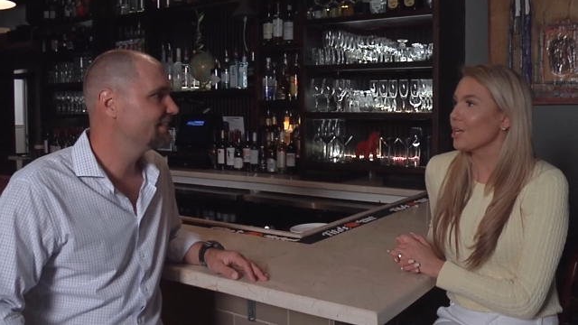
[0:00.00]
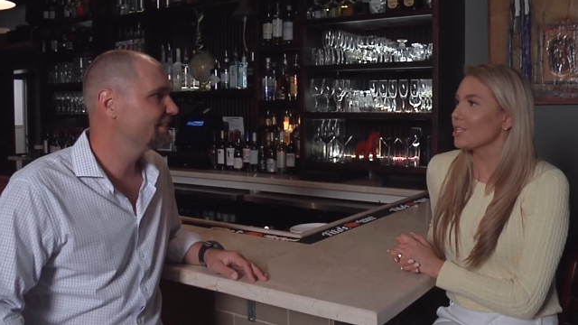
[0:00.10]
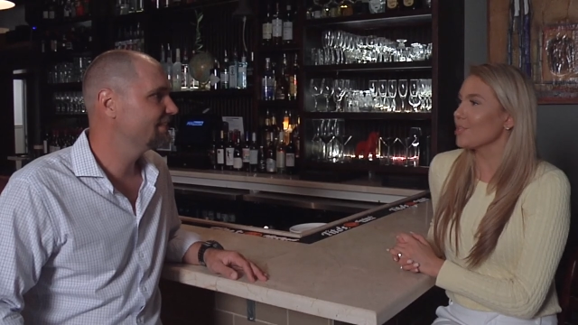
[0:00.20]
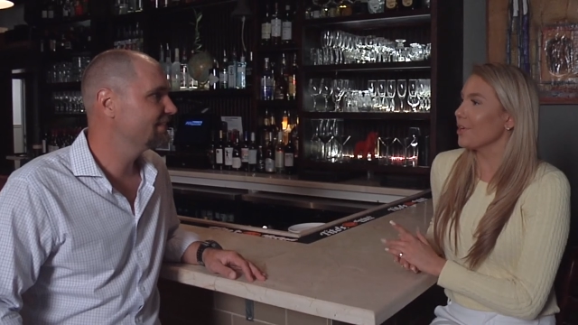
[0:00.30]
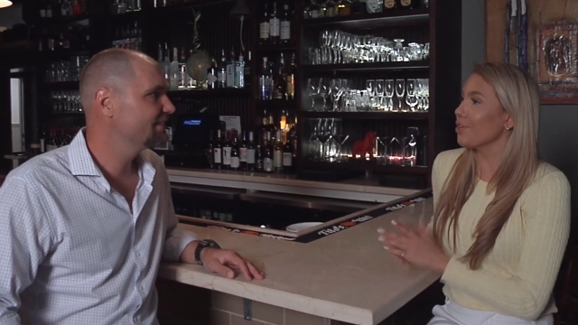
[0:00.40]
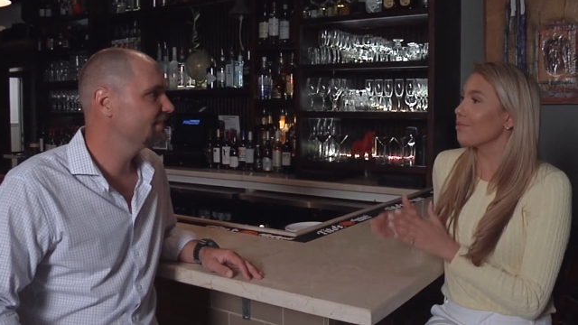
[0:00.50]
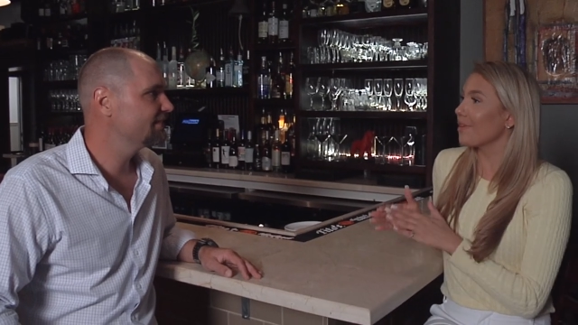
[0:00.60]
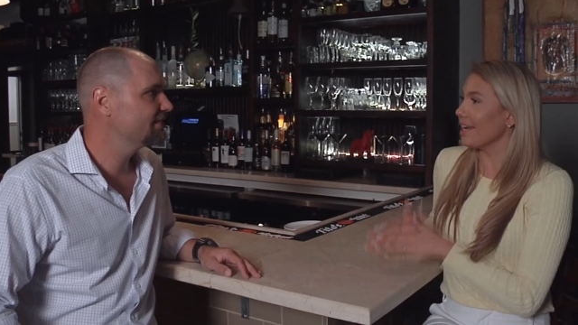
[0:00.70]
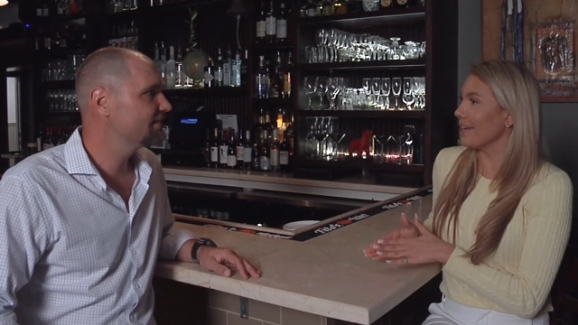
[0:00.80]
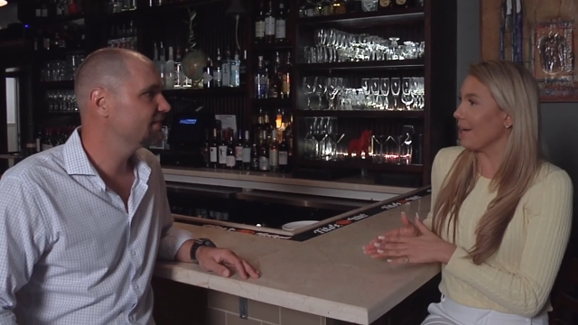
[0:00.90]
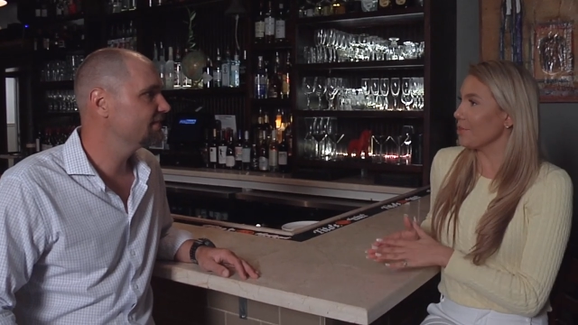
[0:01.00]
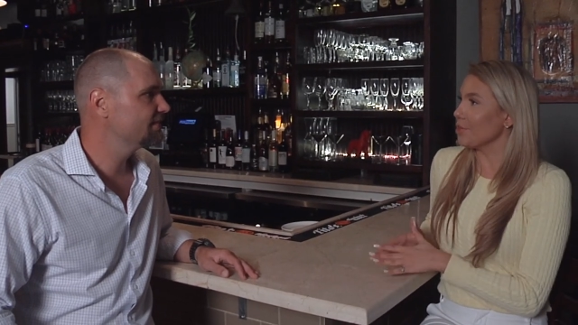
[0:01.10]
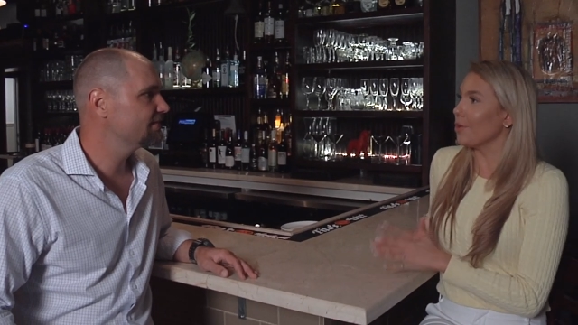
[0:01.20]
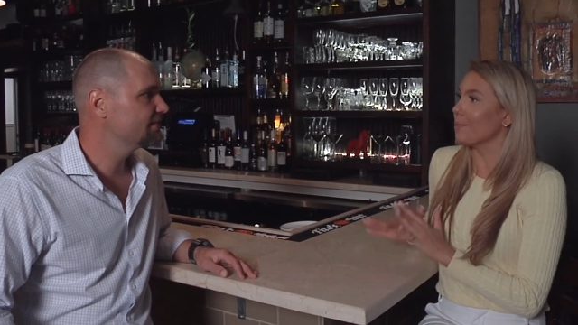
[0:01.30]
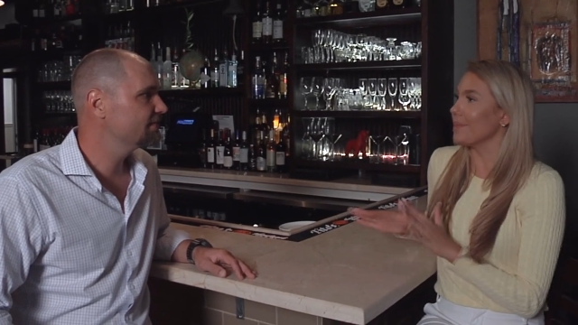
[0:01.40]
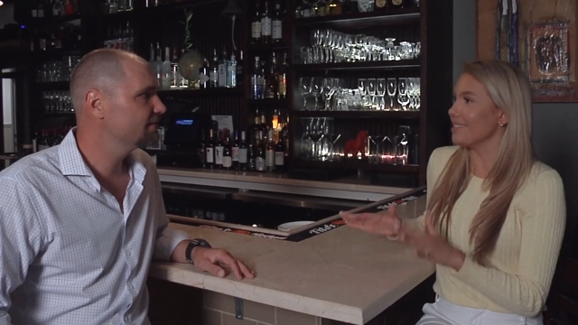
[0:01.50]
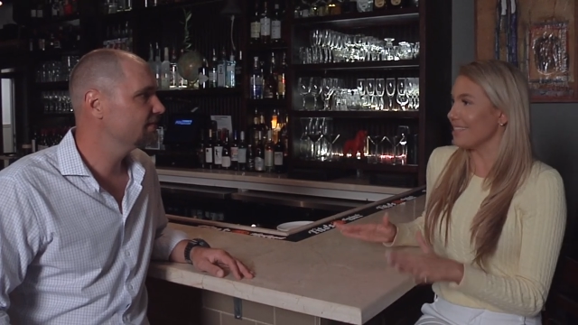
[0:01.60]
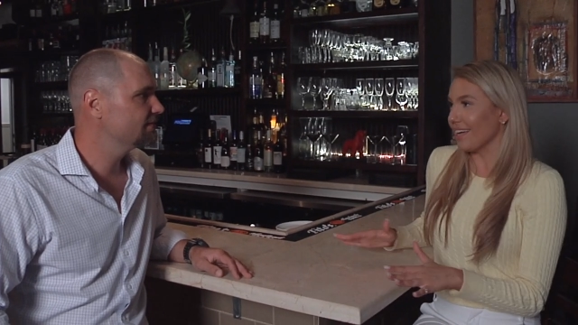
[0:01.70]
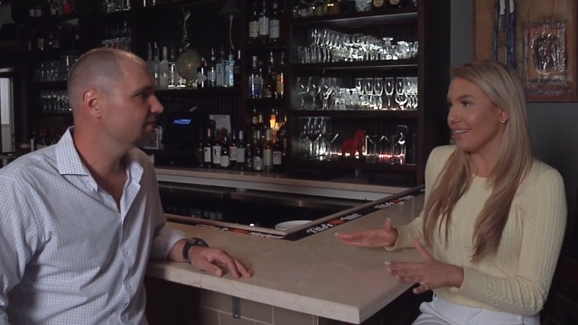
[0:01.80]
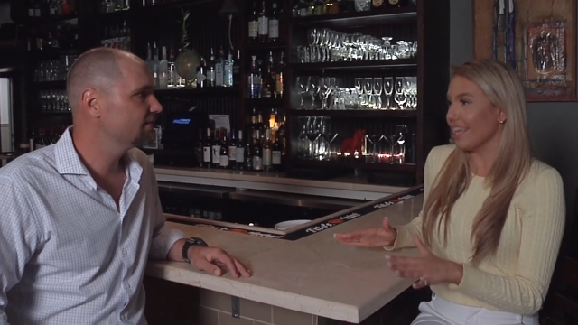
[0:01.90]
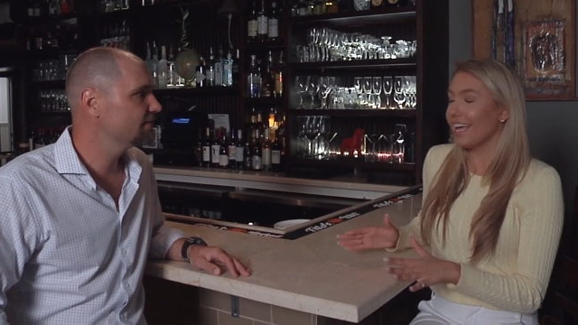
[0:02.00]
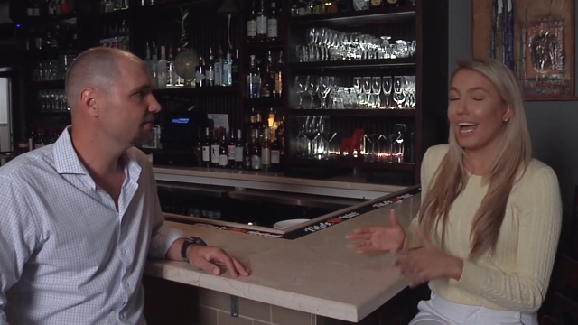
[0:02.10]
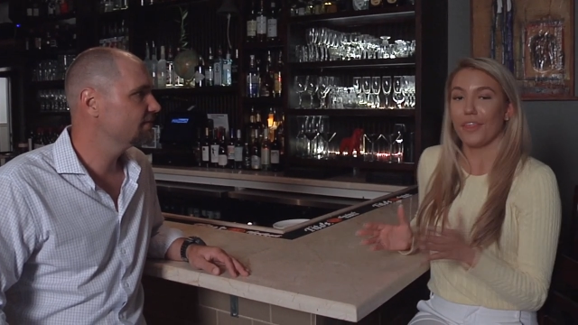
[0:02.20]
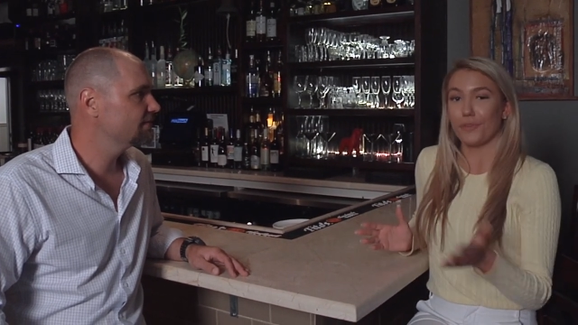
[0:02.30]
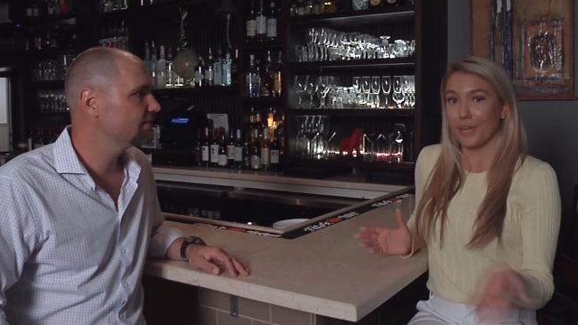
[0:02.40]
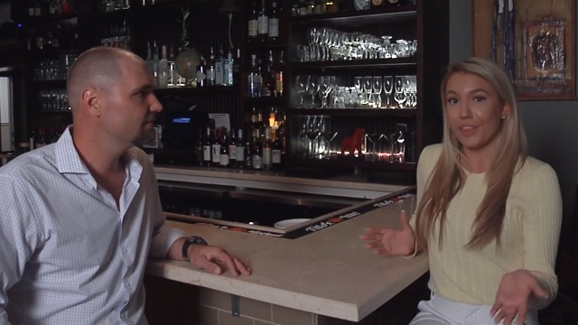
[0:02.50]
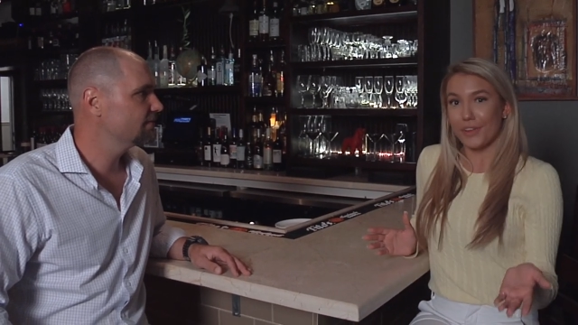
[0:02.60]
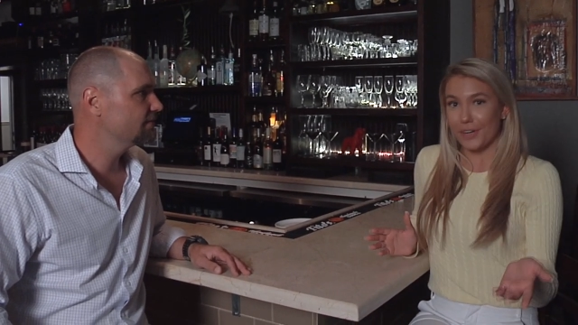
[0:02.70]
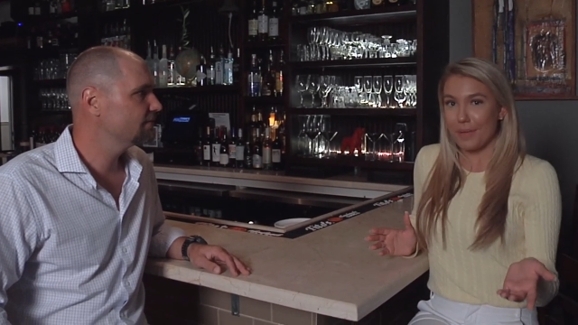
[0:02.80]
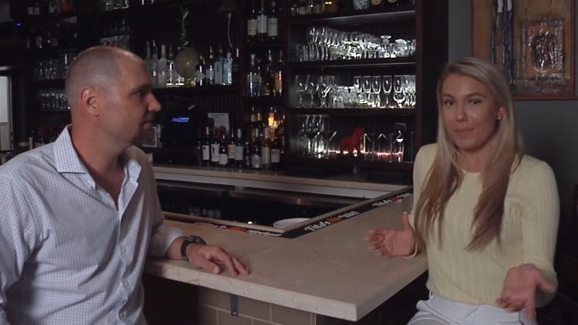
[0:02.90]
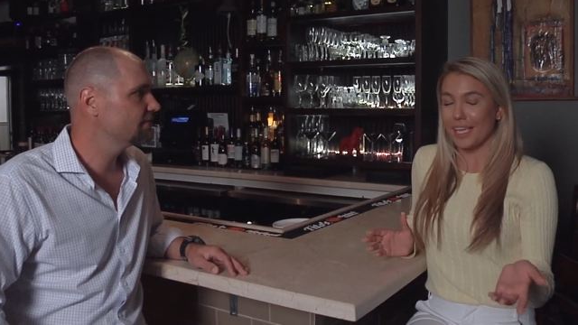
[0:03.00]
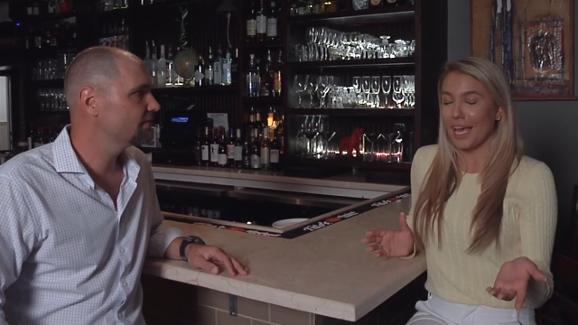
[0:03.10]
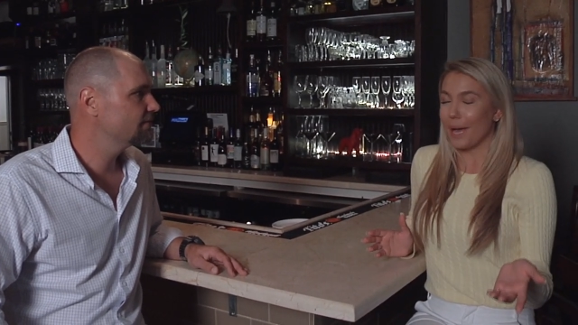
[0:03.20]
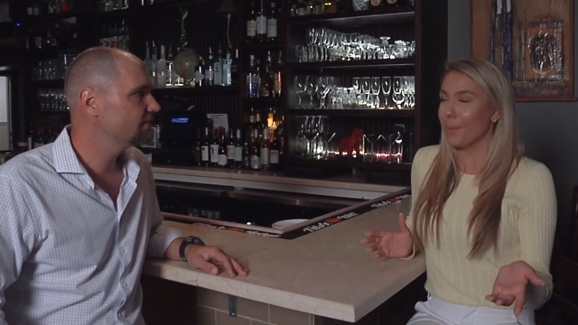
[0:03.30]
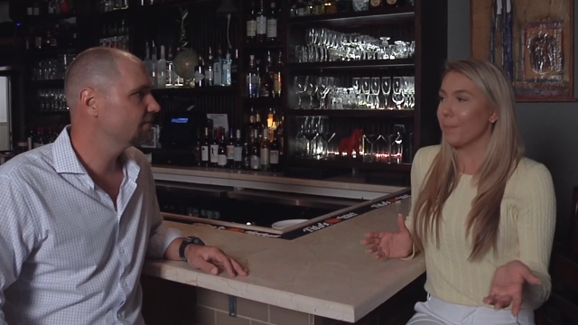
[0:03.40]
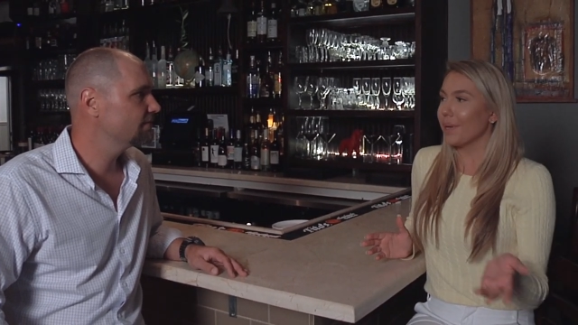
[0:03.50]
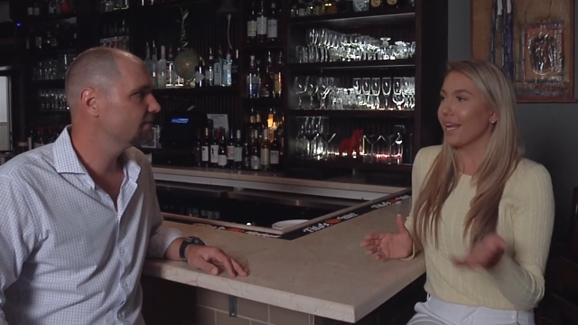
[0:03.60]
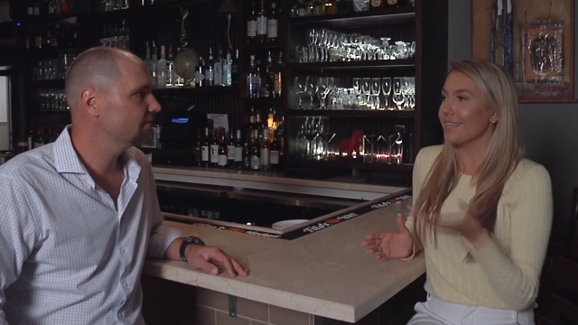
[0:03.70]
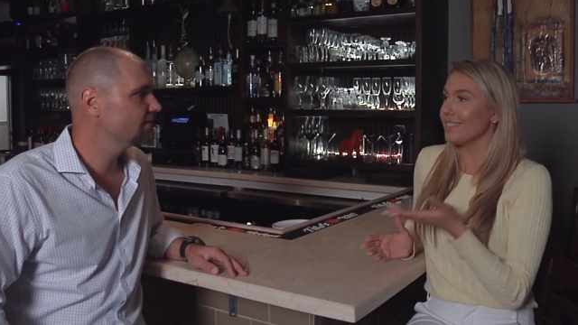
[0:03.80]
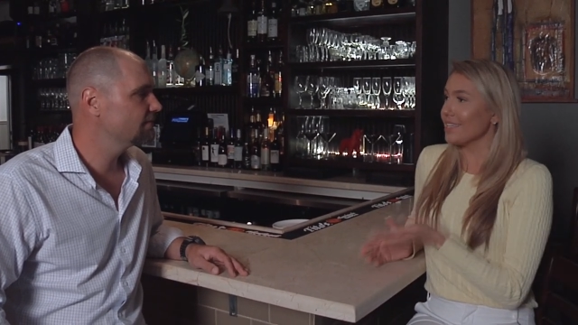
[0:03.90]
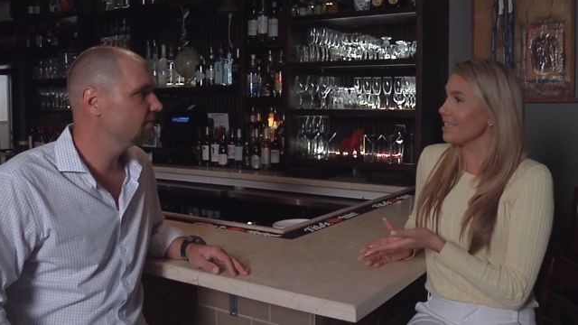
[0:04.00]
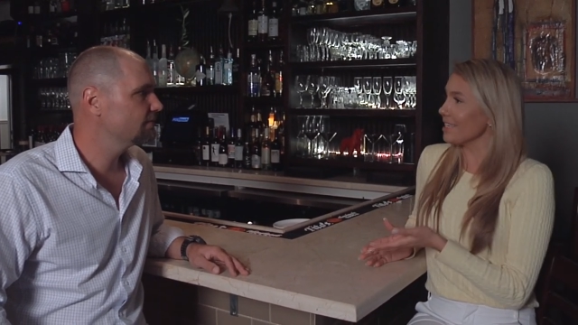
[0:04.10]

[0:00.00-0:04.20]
Speaker 1: So I know right now you open daily at three thirty p m, but I did